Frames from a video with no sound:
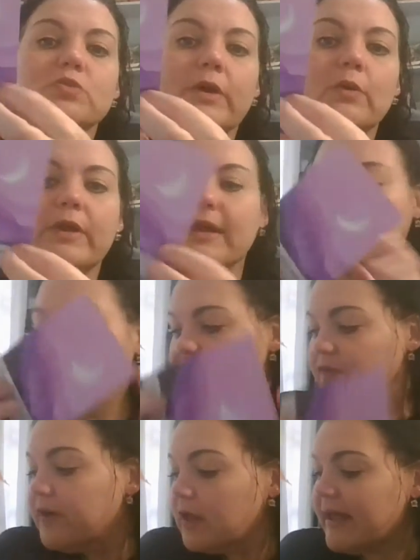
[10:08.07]
when we
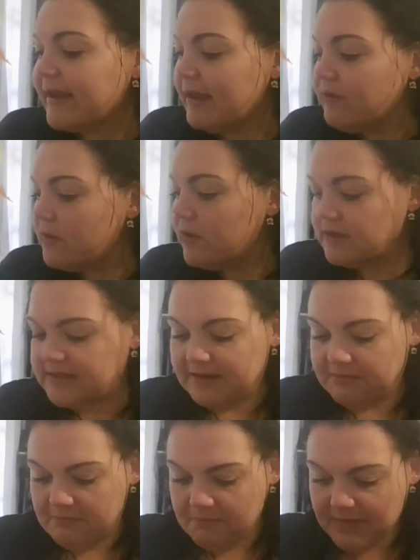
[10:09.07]
feel like everything's
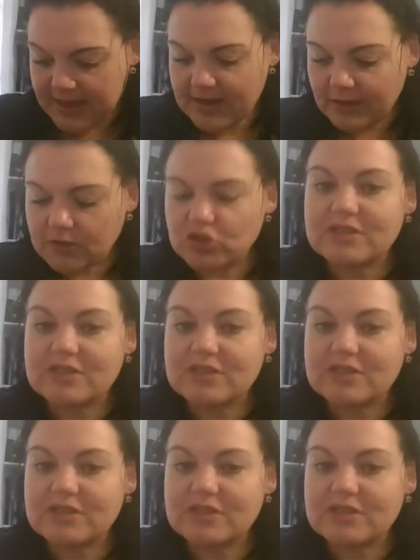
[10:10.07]
like meh,